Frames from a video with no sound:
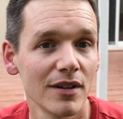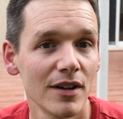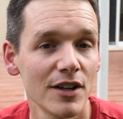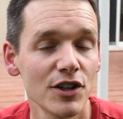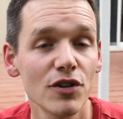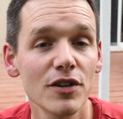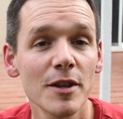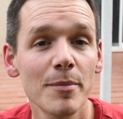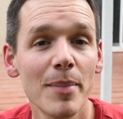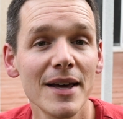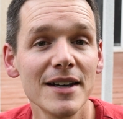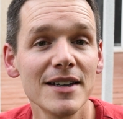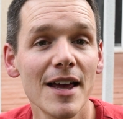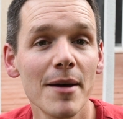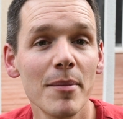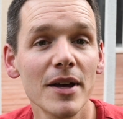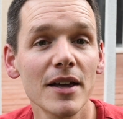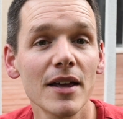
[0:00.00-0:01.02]
During the
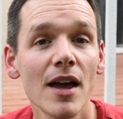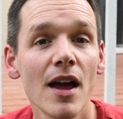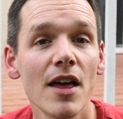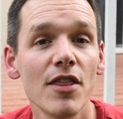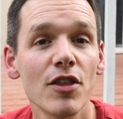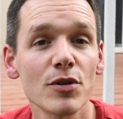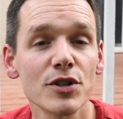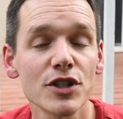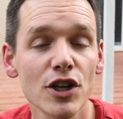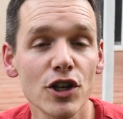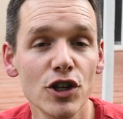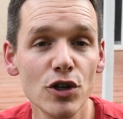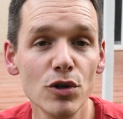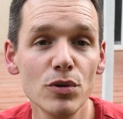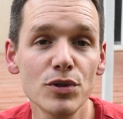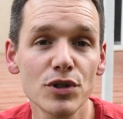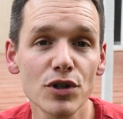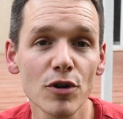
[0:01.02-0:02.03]
pandemic, there was a
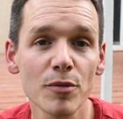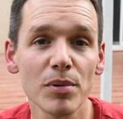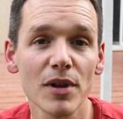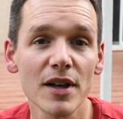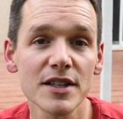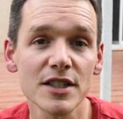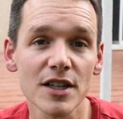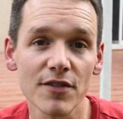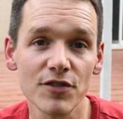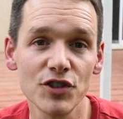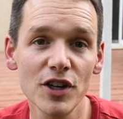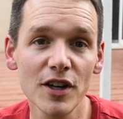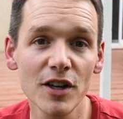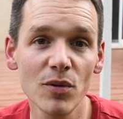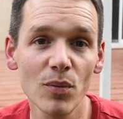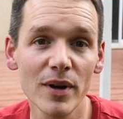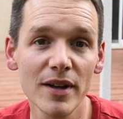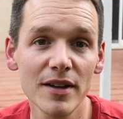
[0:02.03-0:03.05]
huge surplus of
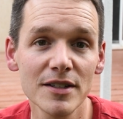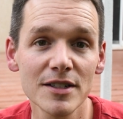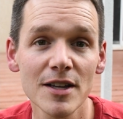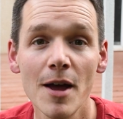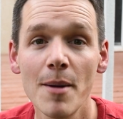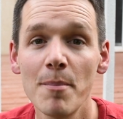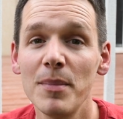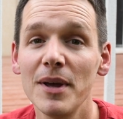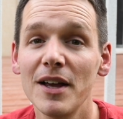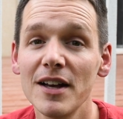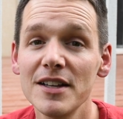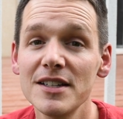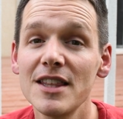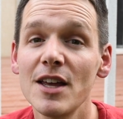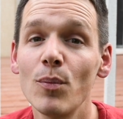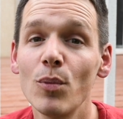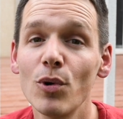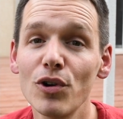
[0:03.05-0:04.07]
chicken wings because
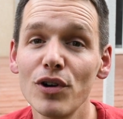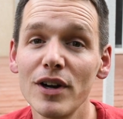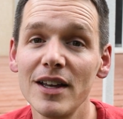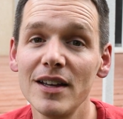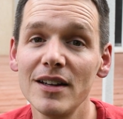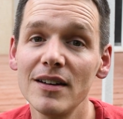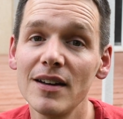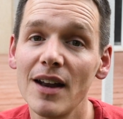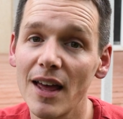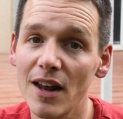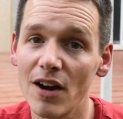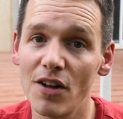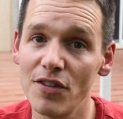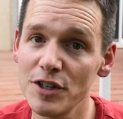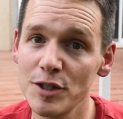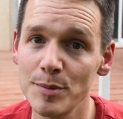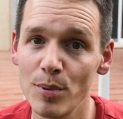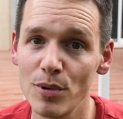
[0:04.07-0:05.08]
they weren't eaten at all
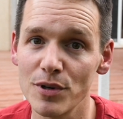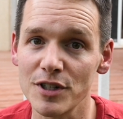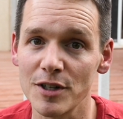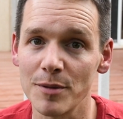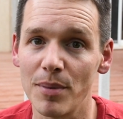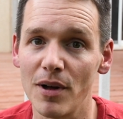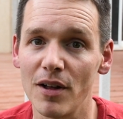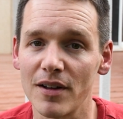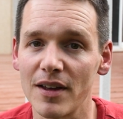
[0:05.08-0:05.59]
the sports football